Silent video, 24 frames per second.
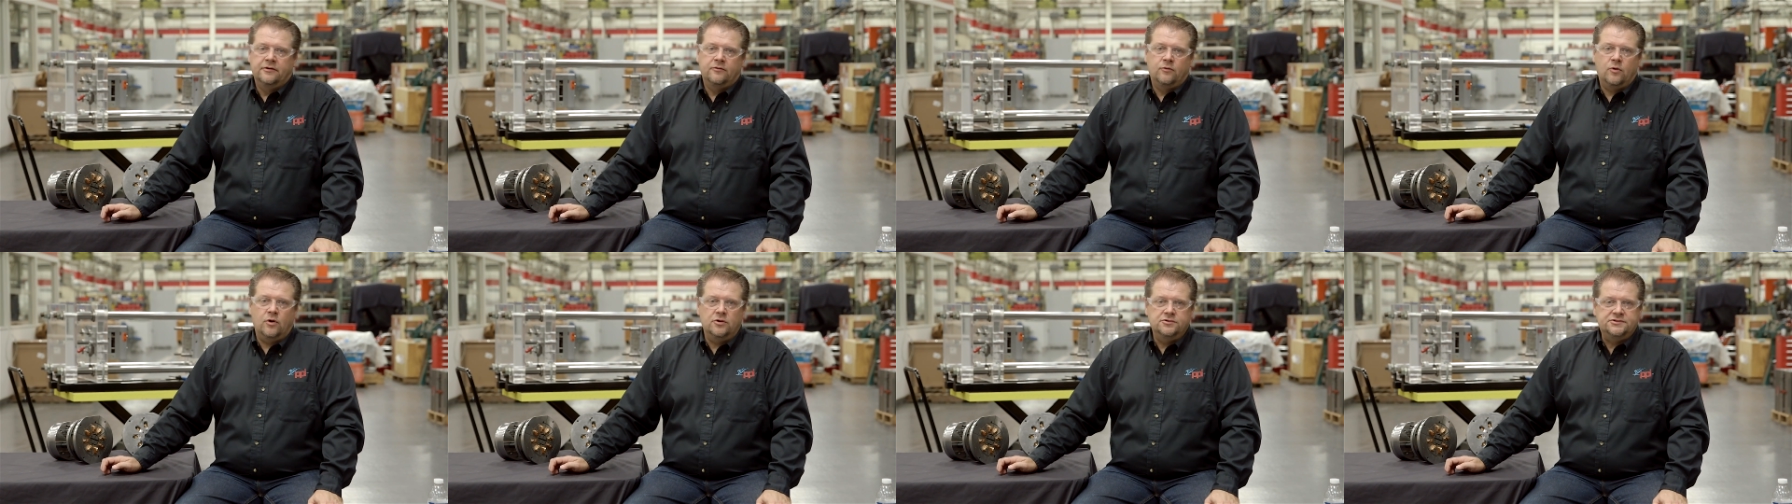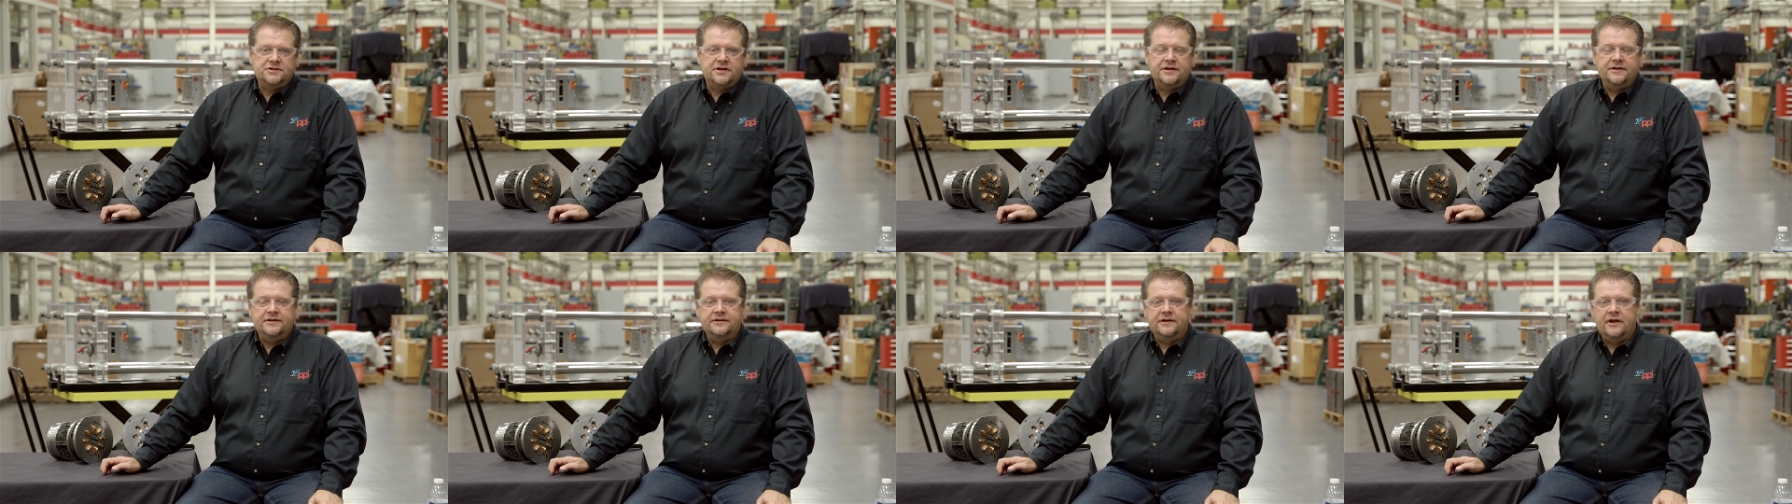
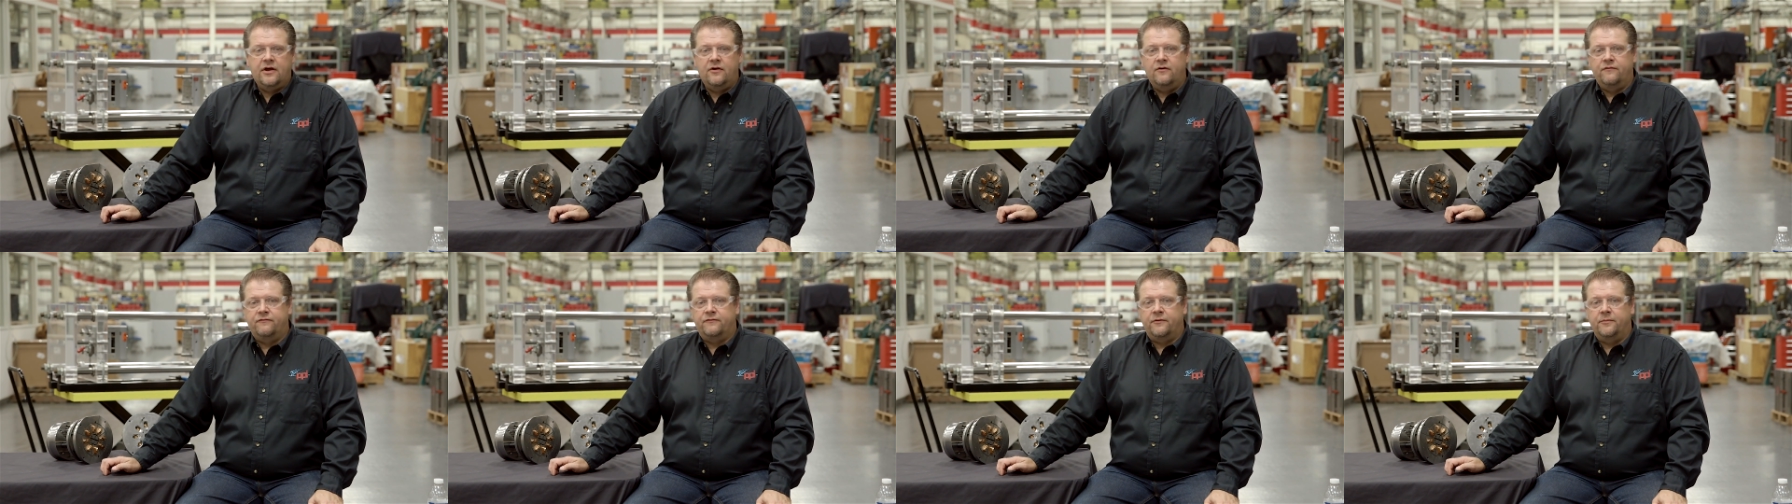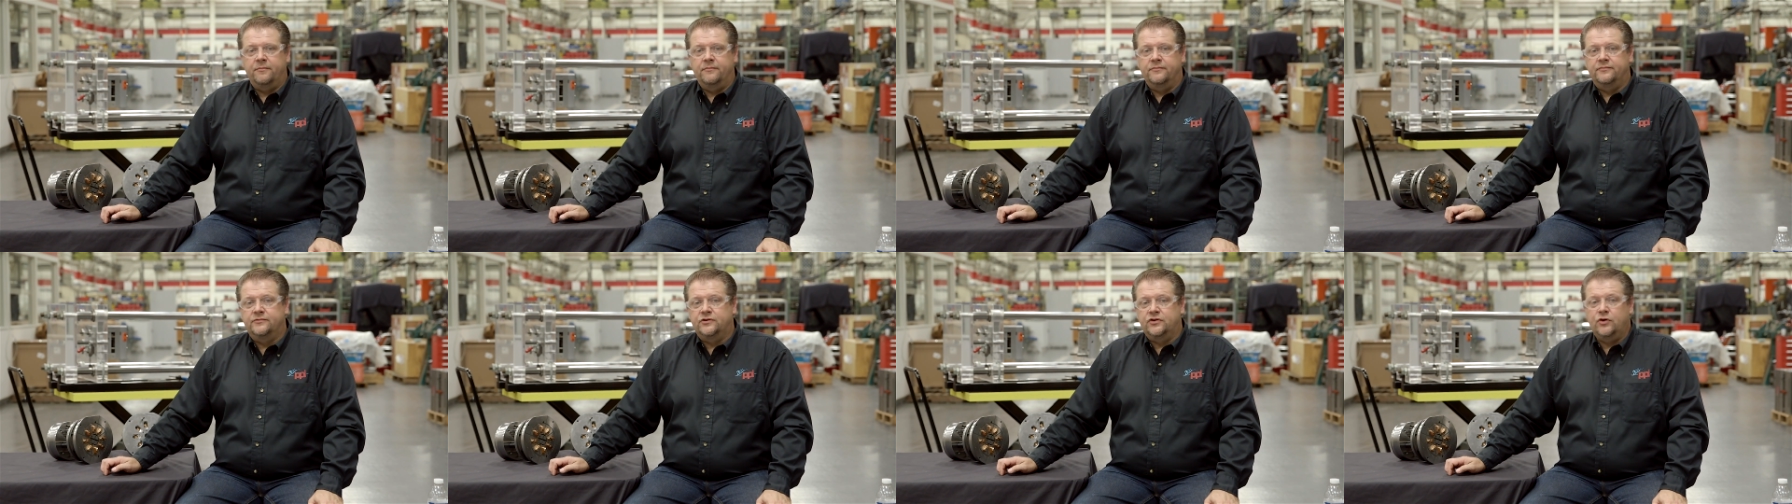Quotes can go
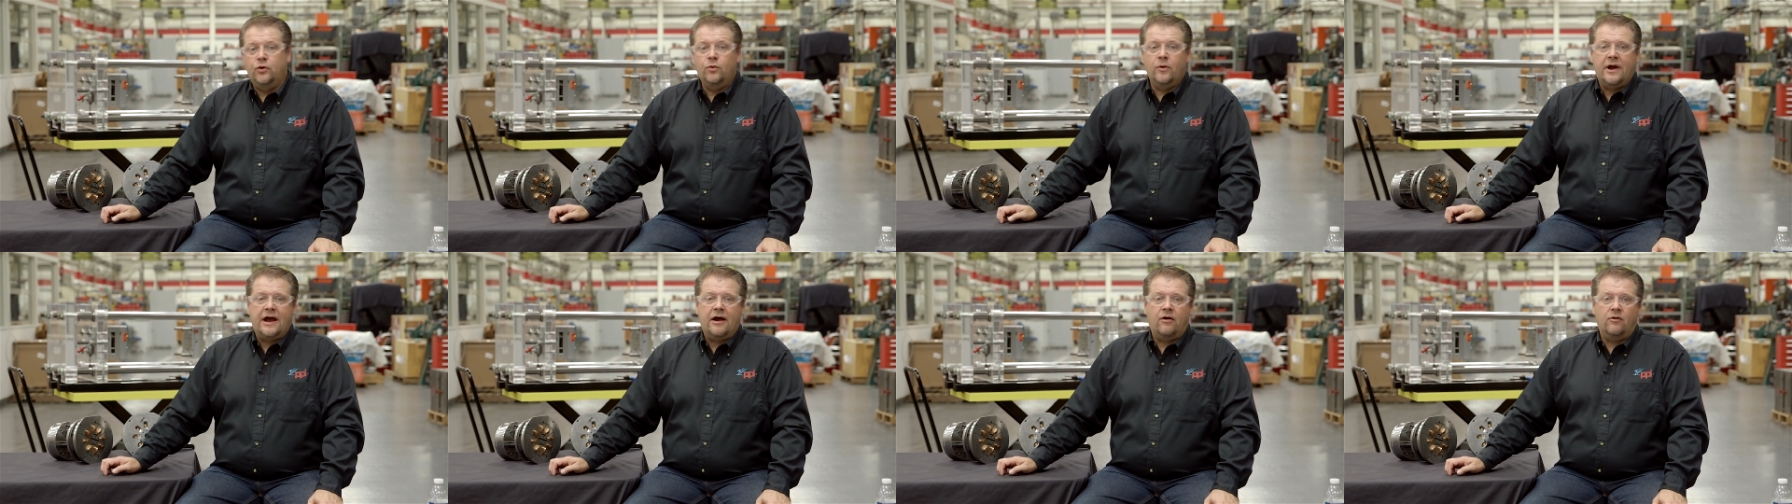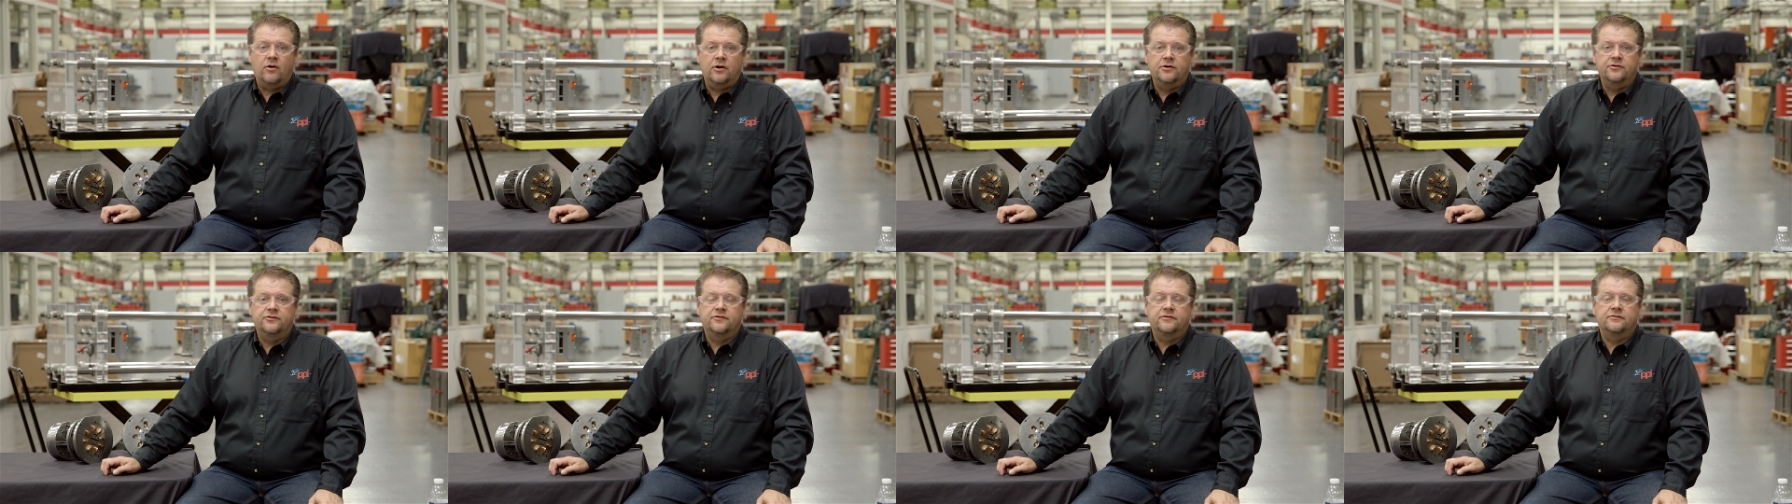from 2
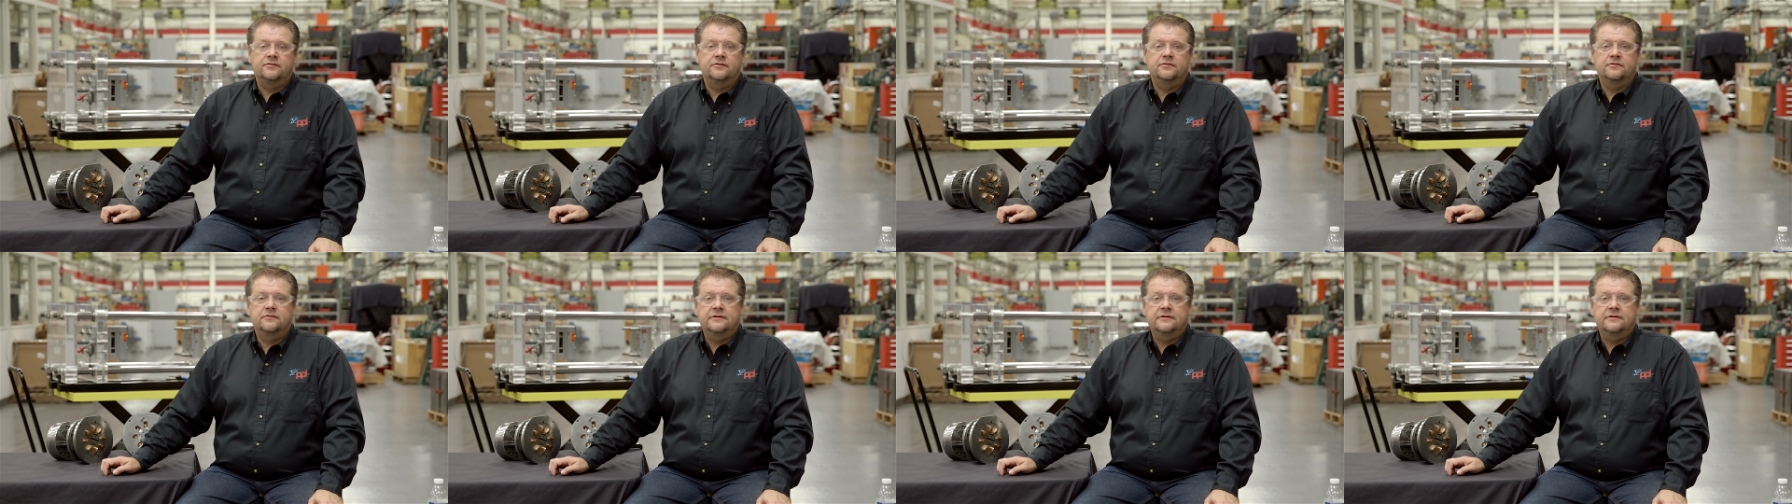hours